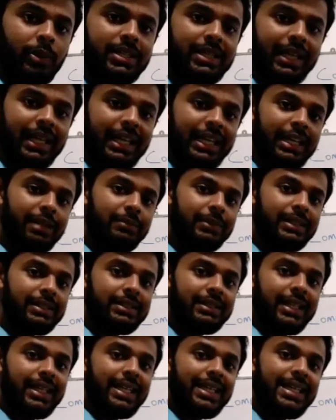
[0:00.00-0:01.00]

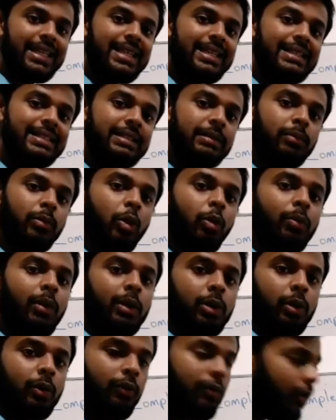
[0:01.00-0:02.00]
enables the easy
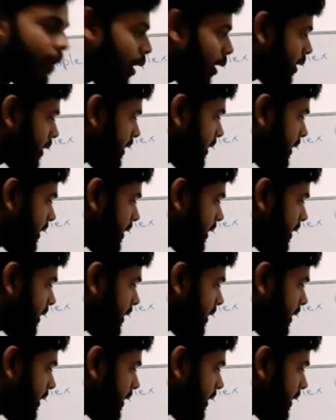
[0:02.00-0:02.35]
movement of water